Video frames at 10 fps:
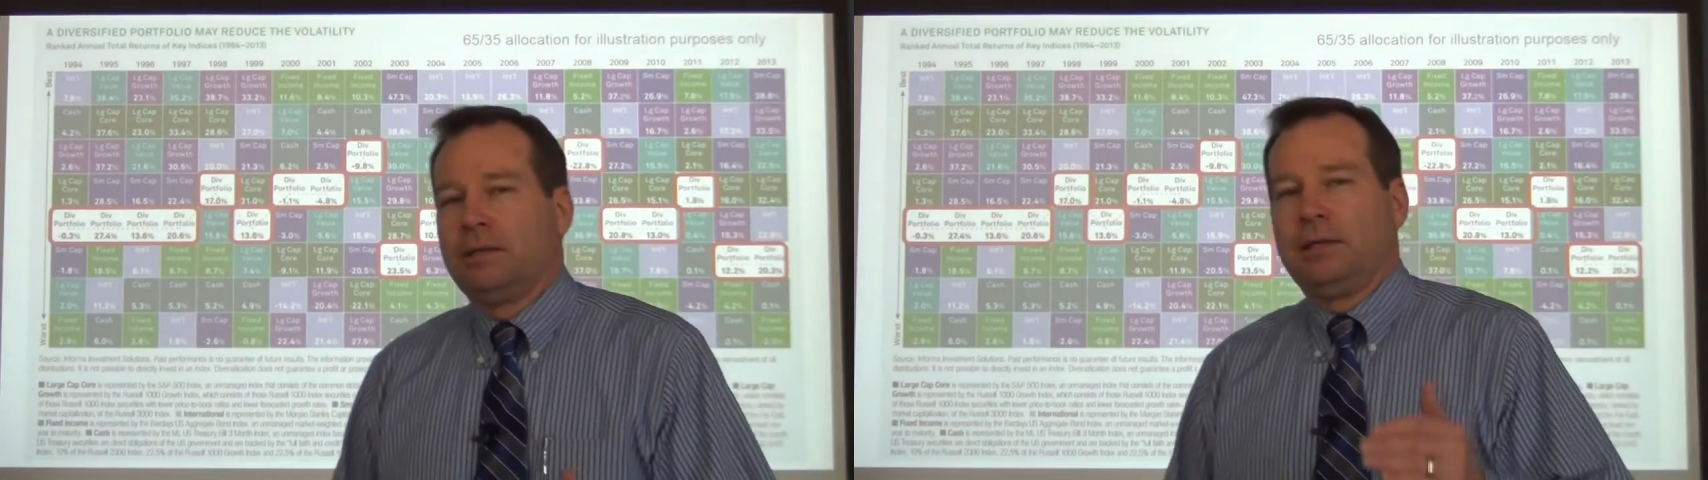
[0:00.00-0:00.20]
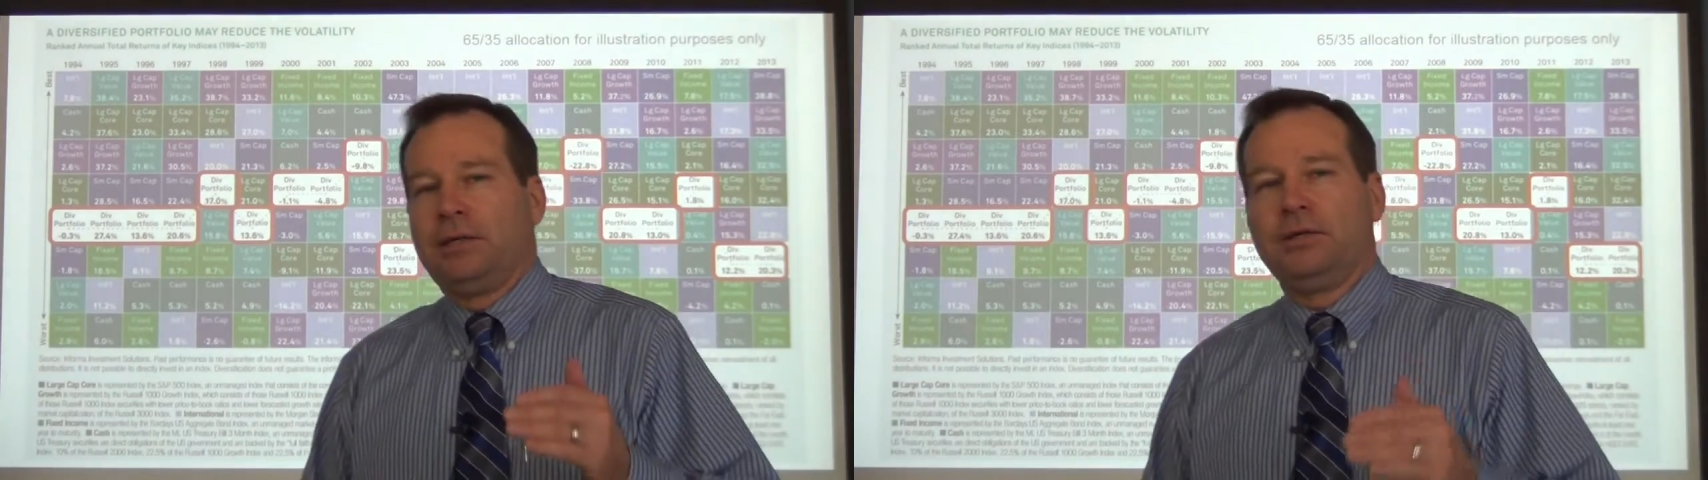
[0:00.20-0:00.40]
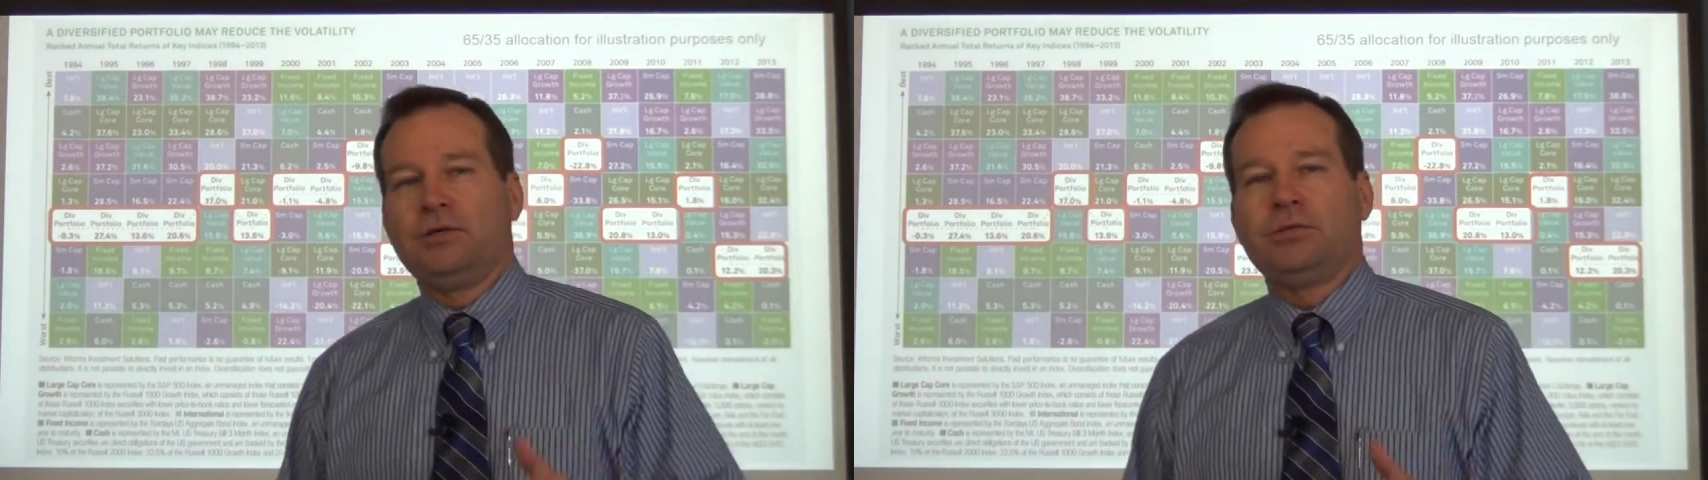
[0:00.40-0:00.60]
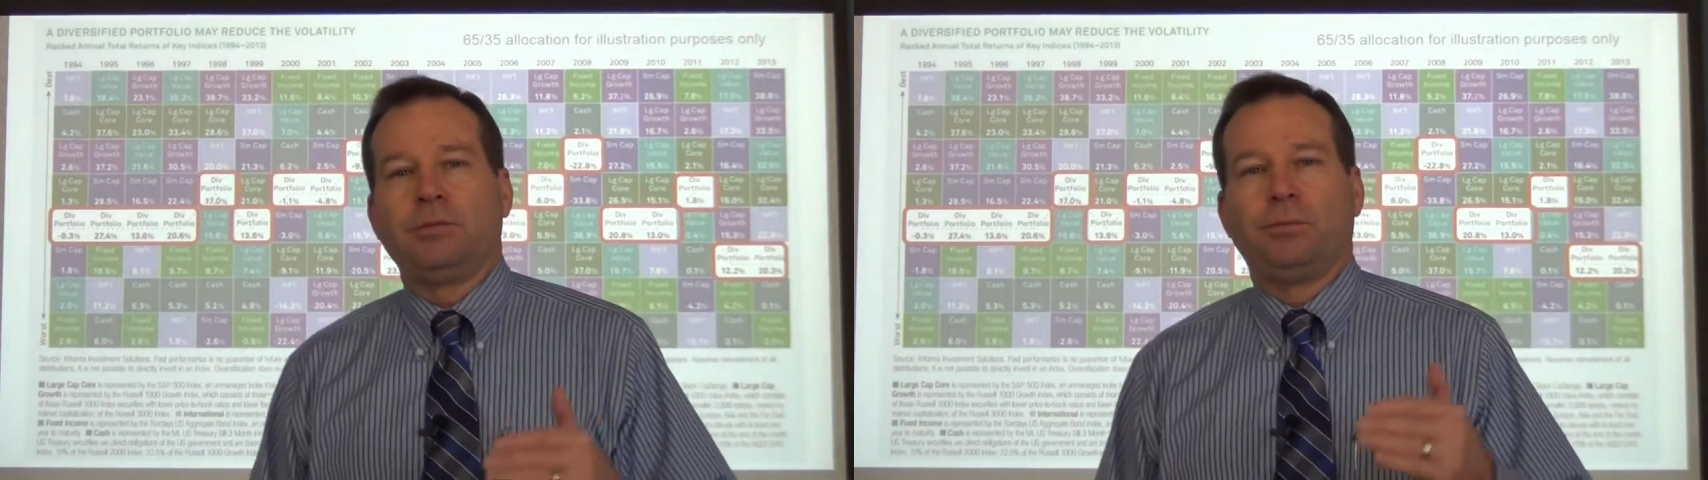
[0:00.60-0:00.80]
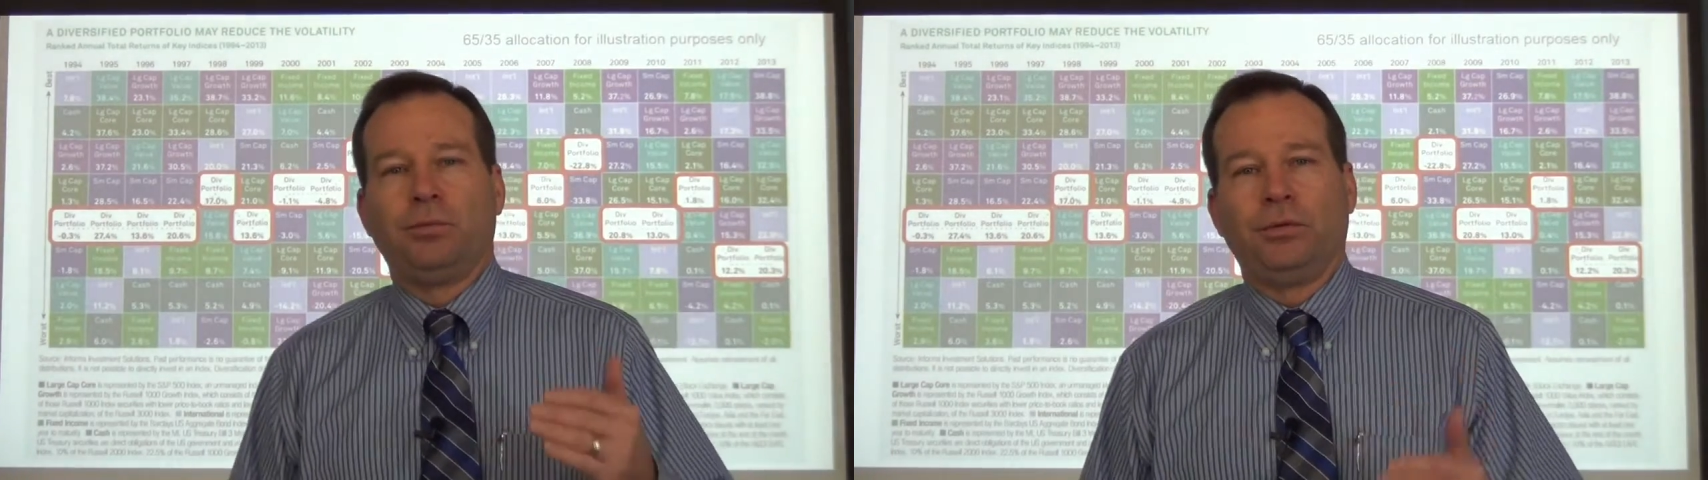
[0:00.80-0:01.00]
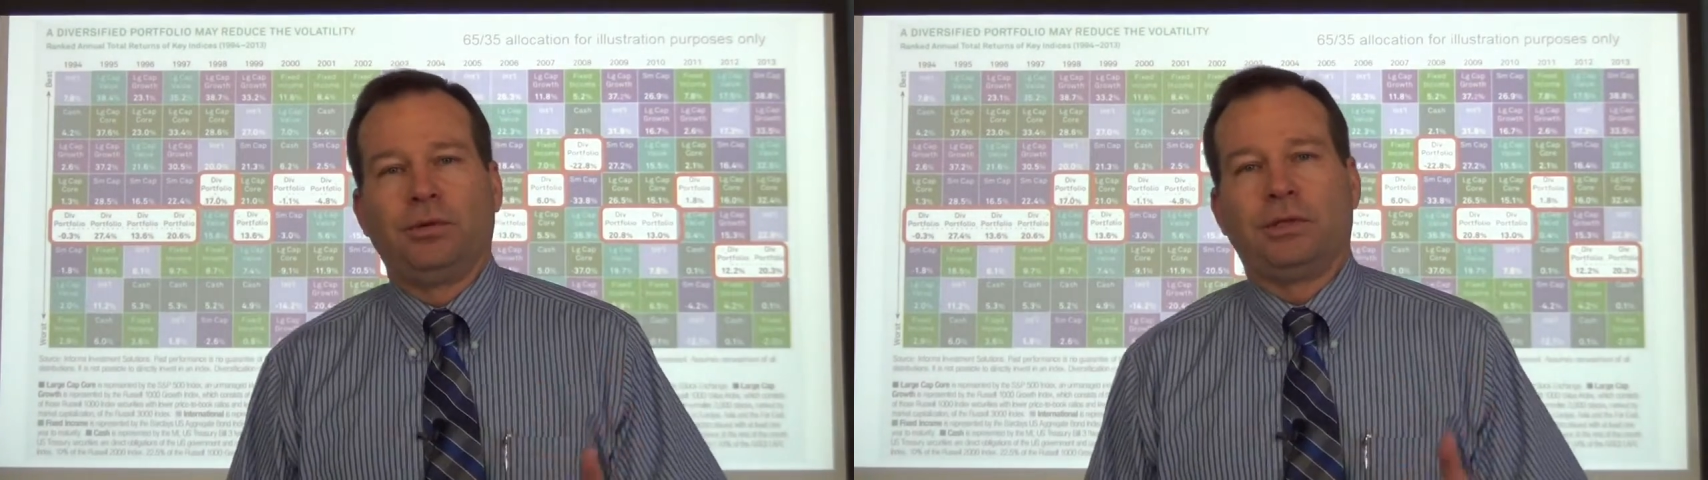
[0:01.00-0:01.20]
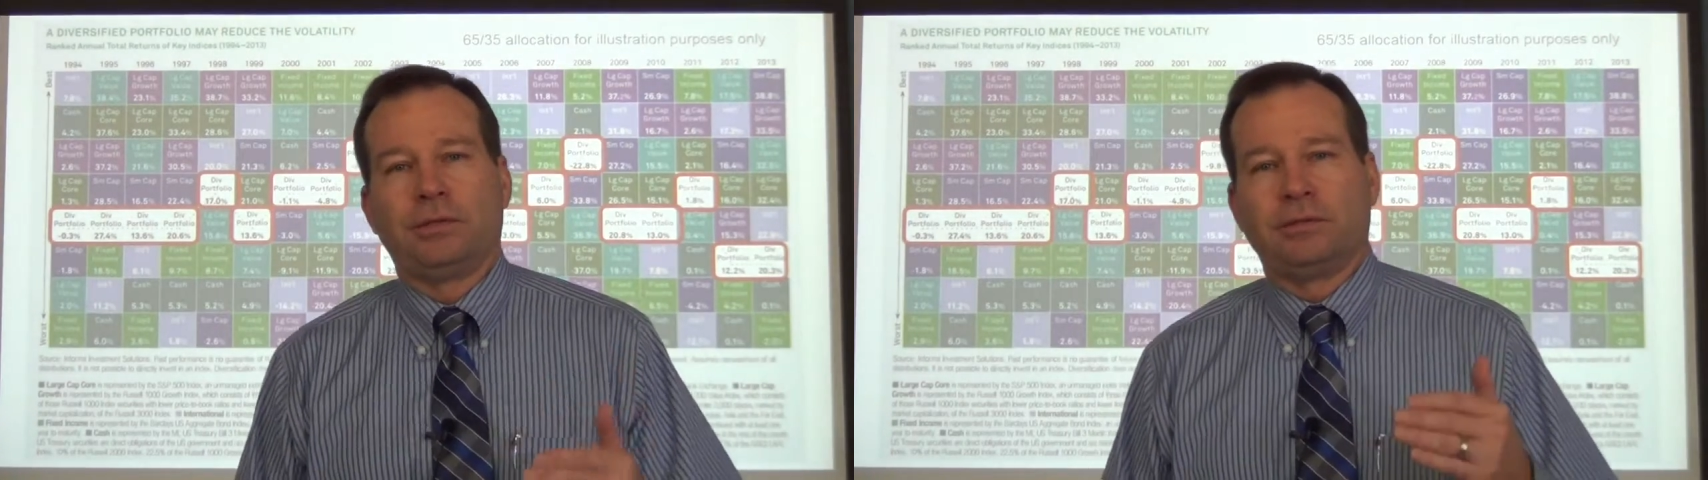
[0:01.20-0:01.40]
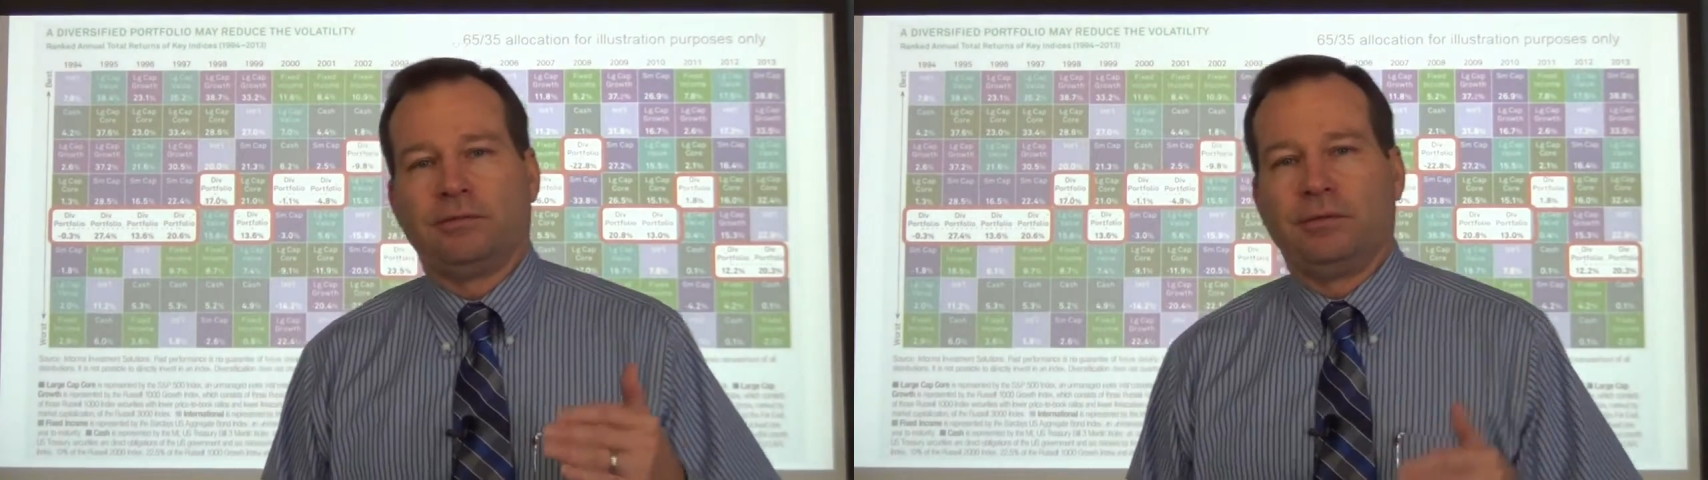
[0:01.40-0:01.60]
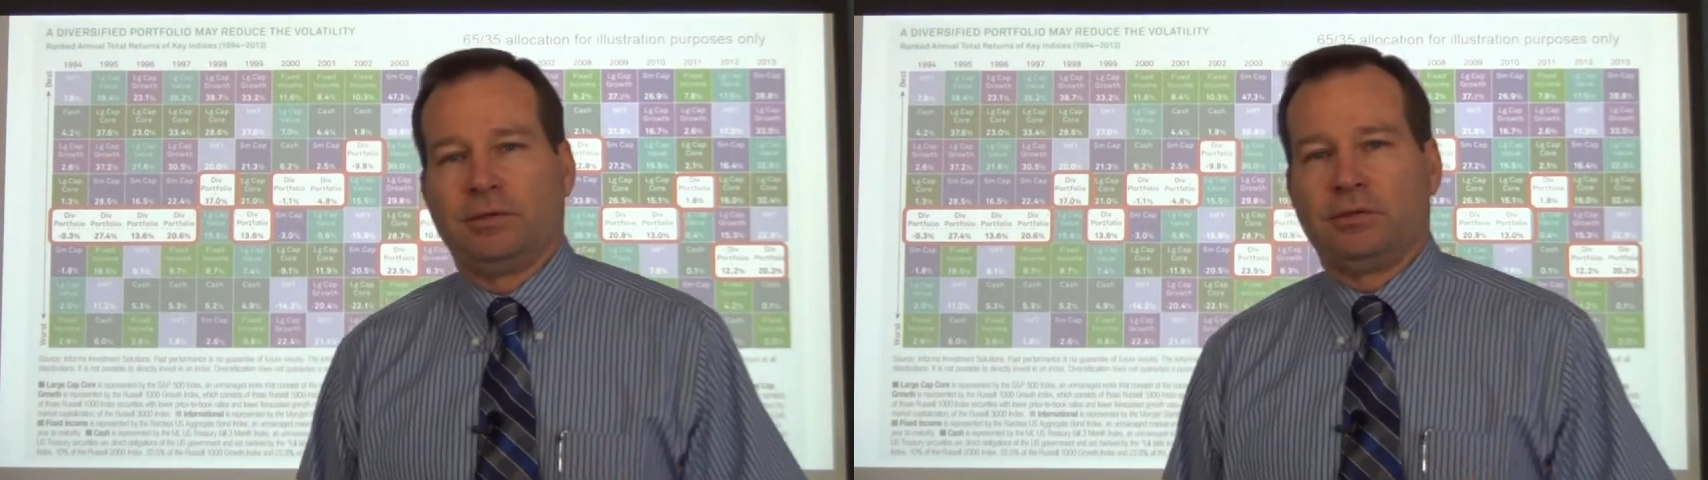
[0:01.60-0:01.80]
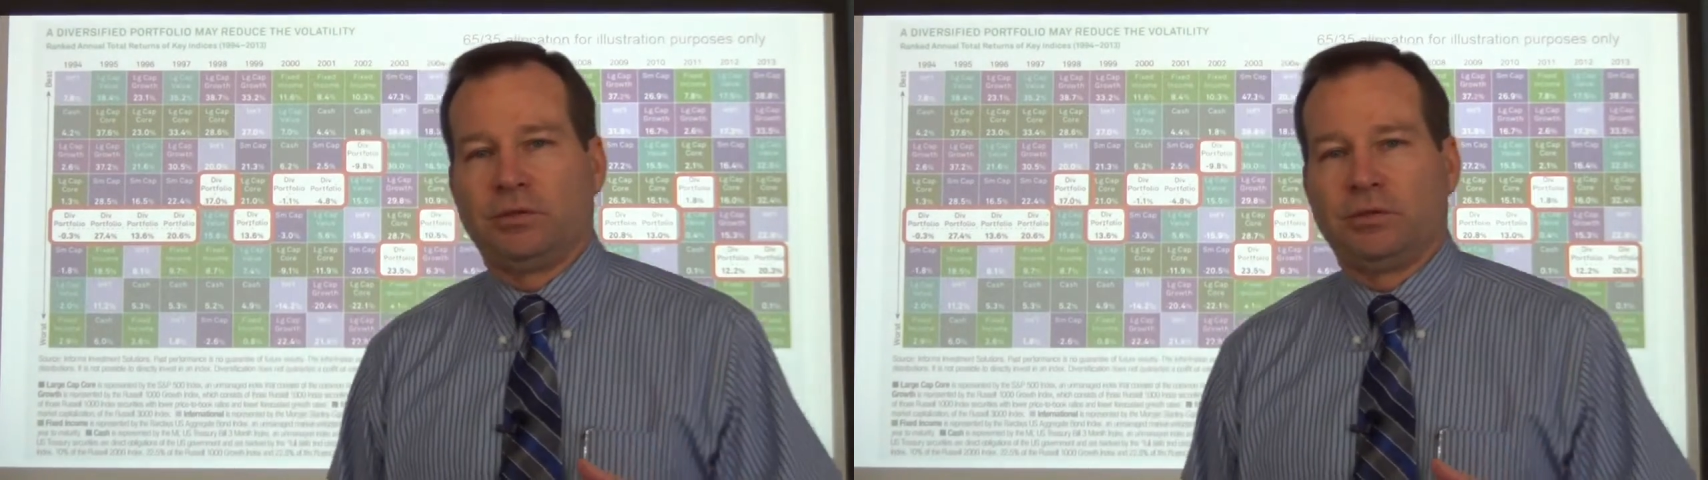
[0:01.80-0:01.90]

Here's the brilliance of this